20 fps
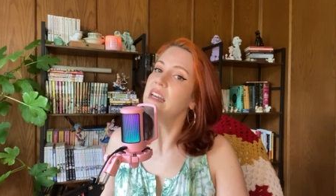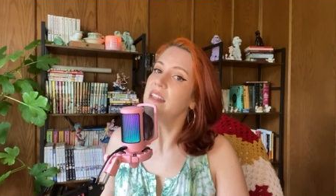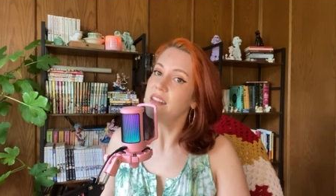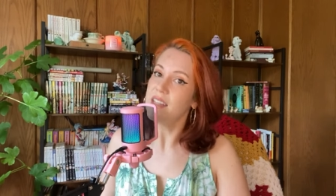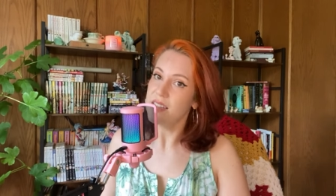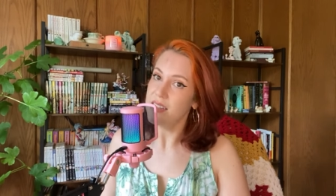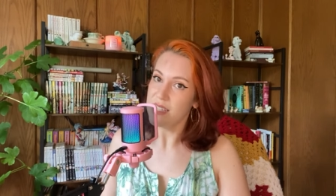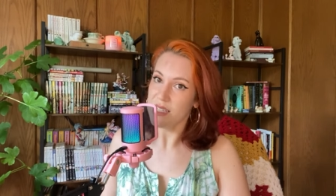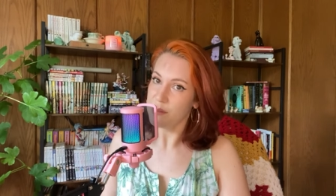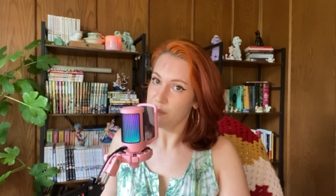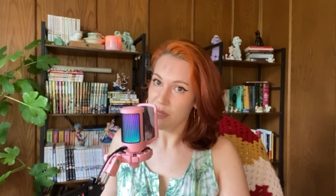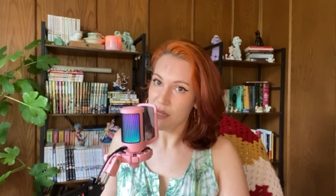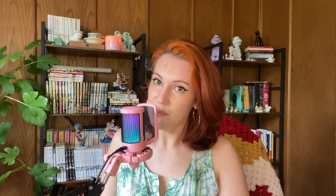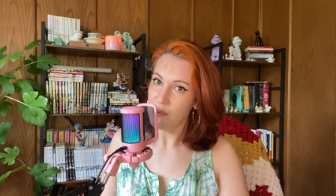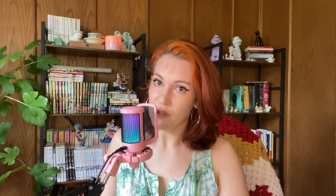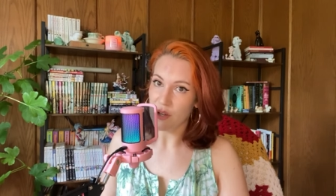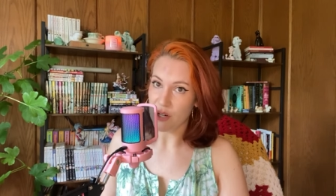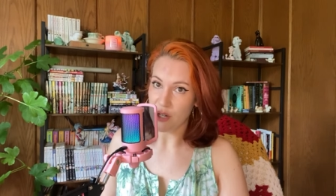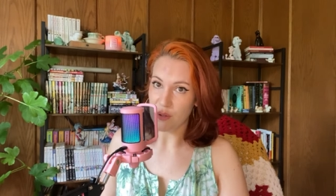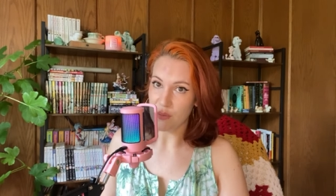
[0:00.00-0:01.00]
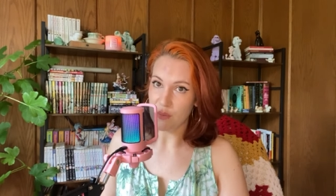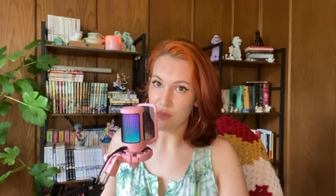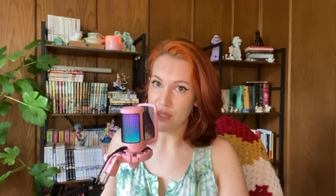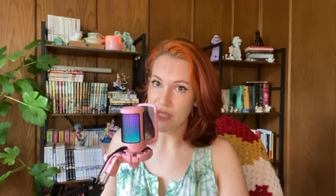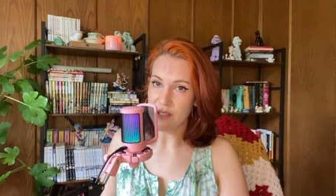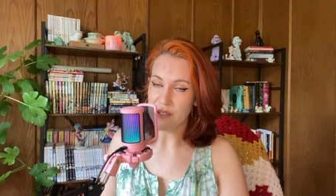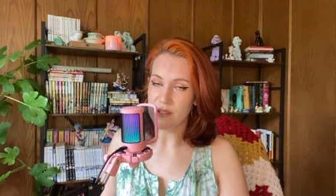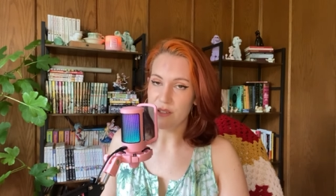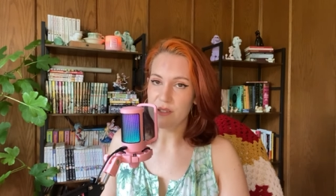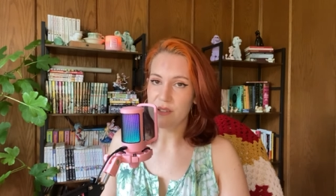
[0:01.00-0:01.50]
that these people aren't
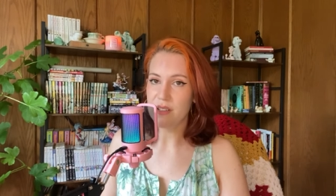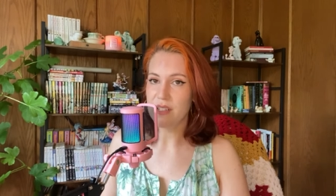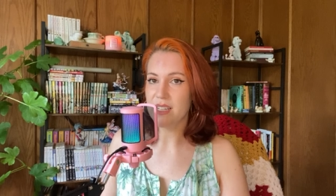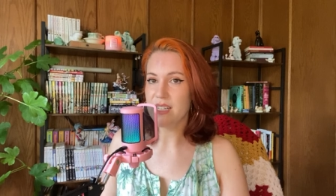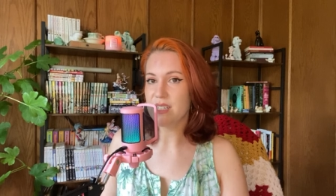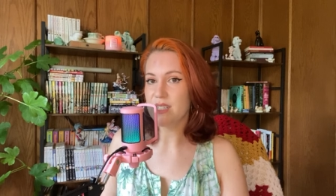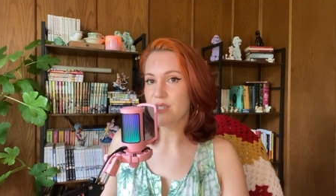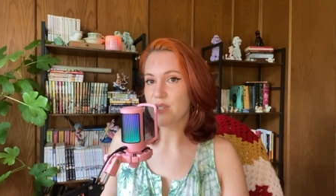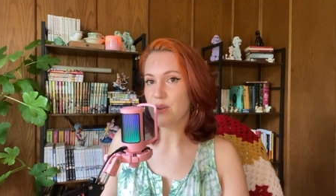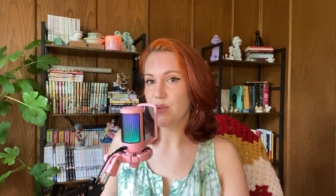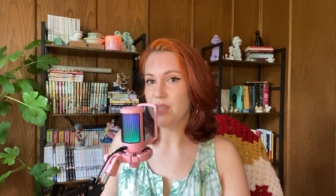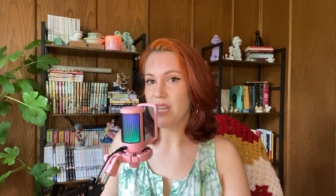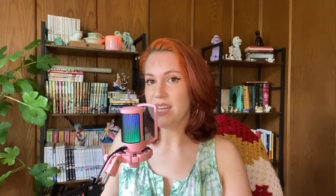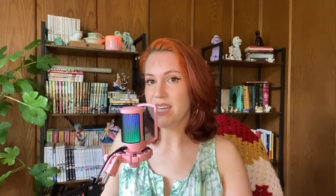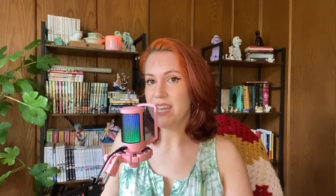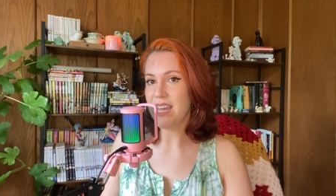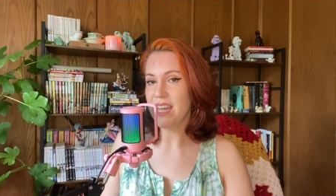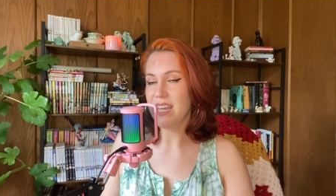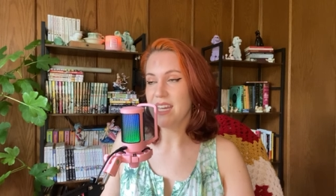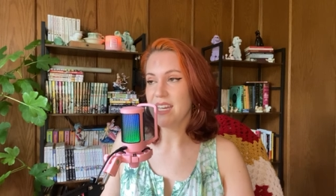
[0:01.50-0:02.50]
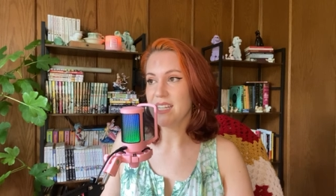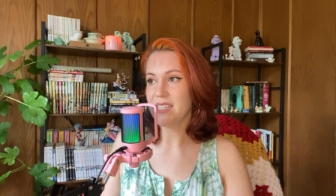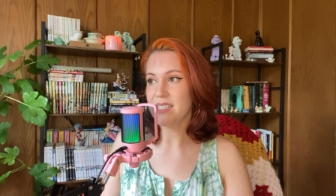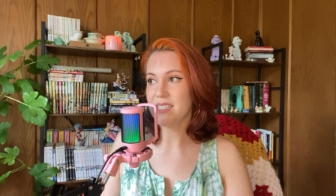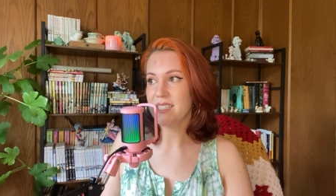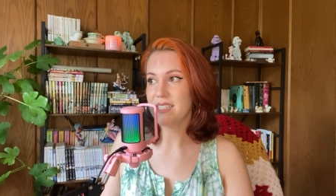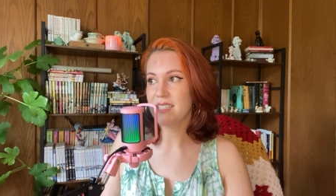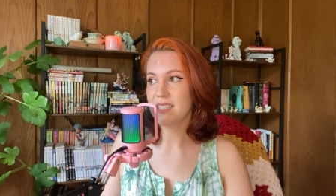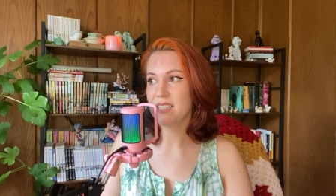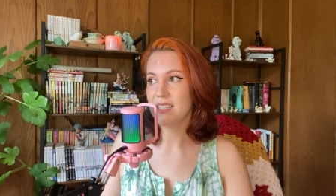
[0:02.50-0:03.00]
real. And so they
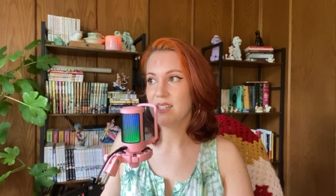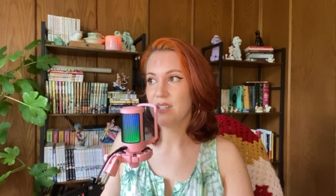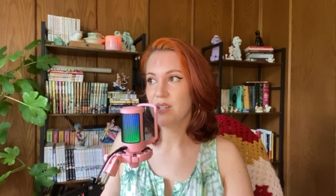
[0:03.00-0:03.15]
can't